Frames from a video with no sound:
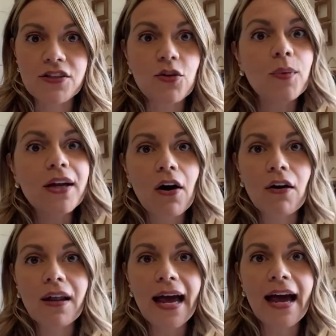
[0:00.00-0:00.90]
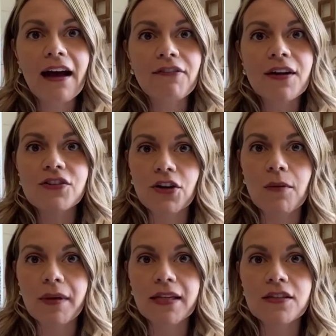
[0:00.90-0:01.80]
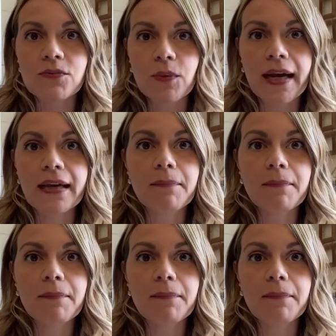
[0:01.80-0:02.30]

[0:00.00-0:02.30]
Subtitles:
So we all have a dominance, right?